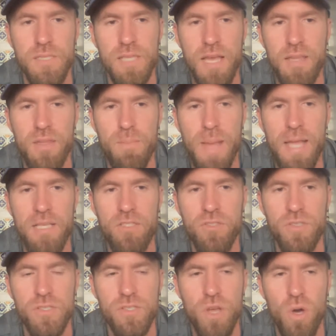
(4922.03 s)
It's like the
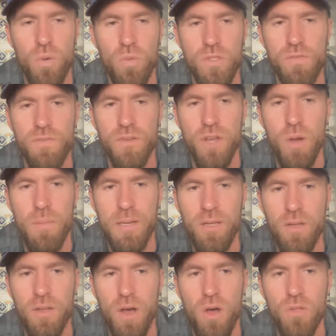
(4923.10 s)
Patriots code was
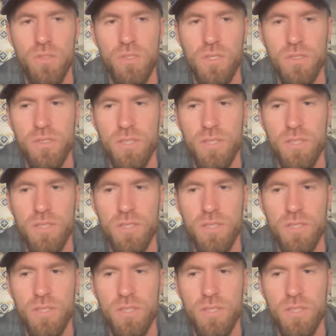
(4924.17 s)
phenomenal. The odds